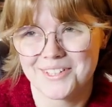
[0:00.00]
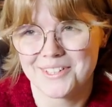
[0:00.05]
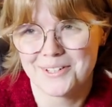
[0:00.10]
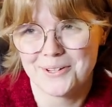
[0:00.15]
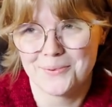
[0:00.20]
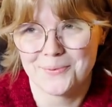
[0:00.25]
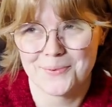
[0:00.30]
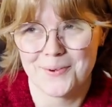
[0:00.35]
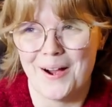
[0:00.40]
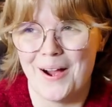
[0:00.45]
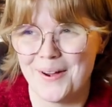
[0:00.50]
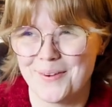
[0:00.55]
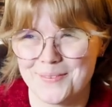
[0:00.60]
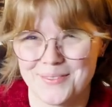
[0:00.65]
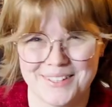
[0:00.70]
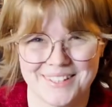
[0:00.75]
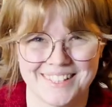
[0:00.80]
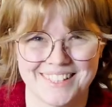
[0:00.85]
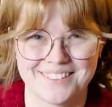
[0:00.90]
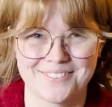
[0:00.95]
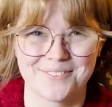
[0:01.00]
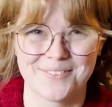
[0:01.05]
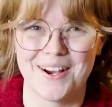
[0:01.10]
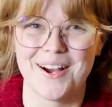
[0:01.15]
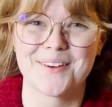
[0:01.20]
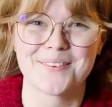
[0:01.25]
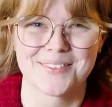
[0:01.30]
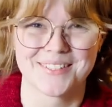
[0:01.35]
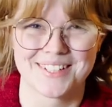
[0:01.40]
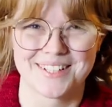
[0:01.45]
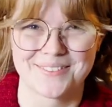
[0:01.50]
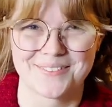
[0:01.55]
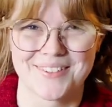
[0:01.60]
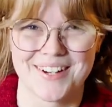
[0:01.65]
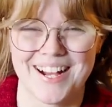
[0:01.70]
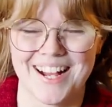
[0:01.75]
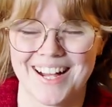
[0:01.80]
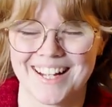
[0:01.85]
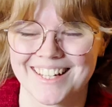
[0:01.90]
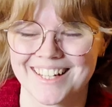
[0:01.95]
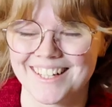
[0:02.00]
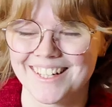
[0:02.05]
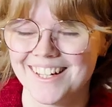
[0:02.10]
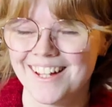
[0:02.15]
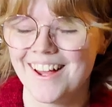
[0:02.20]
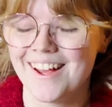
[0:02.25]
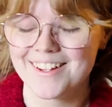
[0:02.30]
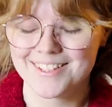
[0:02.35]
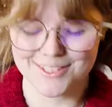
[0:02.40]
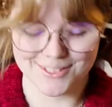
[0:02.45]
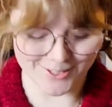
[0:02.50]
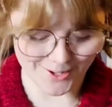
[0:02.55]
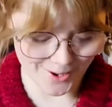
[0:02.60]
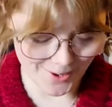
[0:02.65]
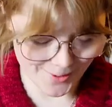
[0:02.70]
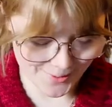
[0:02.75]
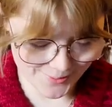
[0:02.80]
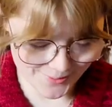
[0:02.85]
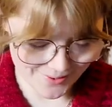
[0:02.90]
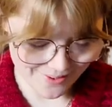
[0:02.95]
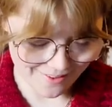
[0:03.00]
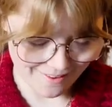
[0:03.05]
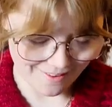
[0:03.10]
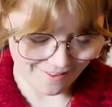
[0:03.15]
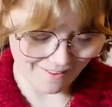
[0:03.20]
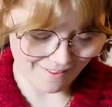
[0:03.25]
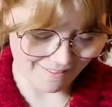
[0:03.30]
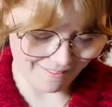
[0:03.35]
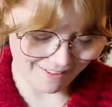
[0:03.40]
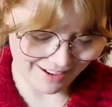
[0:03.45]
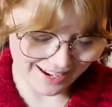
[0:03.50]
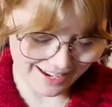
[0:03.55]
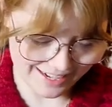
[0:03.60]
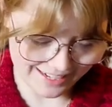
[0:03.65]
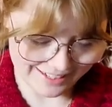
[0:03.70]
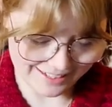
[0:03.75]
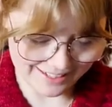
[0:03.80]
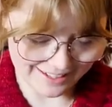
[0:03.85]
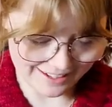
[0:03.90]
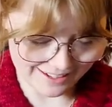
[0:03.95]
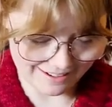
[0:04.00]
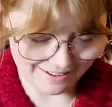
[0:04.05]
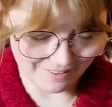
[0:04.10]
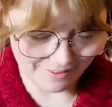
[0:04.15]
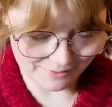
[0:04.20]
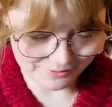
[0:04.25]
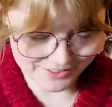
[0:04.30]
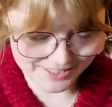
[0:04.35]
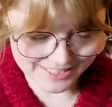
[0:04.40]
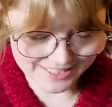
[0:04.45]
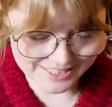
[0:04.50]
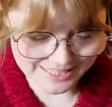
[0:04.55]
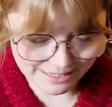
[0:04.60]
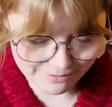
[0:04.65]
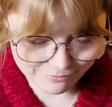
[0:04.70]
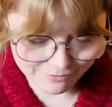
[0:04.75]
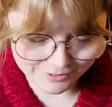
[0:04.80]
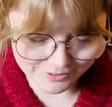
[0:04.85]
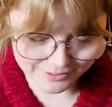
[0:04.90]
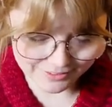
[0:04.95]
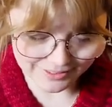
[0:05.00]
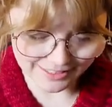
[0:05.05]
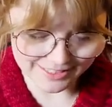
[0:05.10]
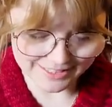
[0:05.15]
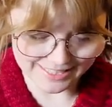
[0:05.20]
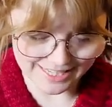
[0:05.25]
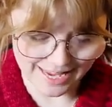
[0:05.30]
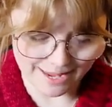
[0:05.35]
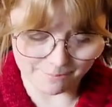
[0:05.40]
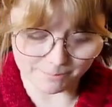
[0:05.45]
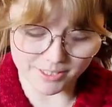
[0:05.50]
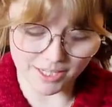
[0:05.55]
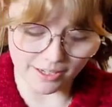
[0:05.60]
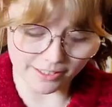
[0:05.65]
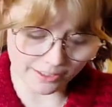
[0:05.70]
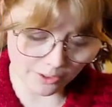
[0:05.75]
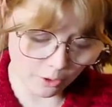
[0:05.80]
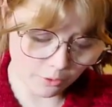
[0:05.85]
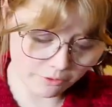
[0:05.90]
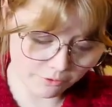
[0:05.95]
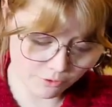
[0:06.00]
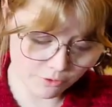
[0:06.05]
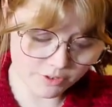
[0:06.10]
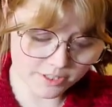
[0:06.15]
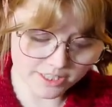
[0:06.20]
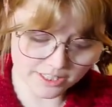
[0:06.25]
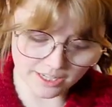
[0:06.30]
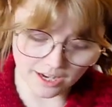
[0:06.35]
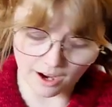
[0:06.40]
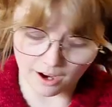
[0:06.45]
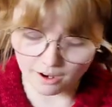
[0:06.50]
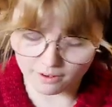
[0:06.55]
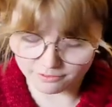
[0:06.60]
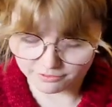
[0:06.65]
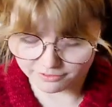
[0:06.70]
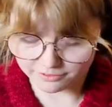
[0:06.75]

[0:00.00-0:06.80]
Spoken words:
why would it work? So after several attempts, I got through the scarf.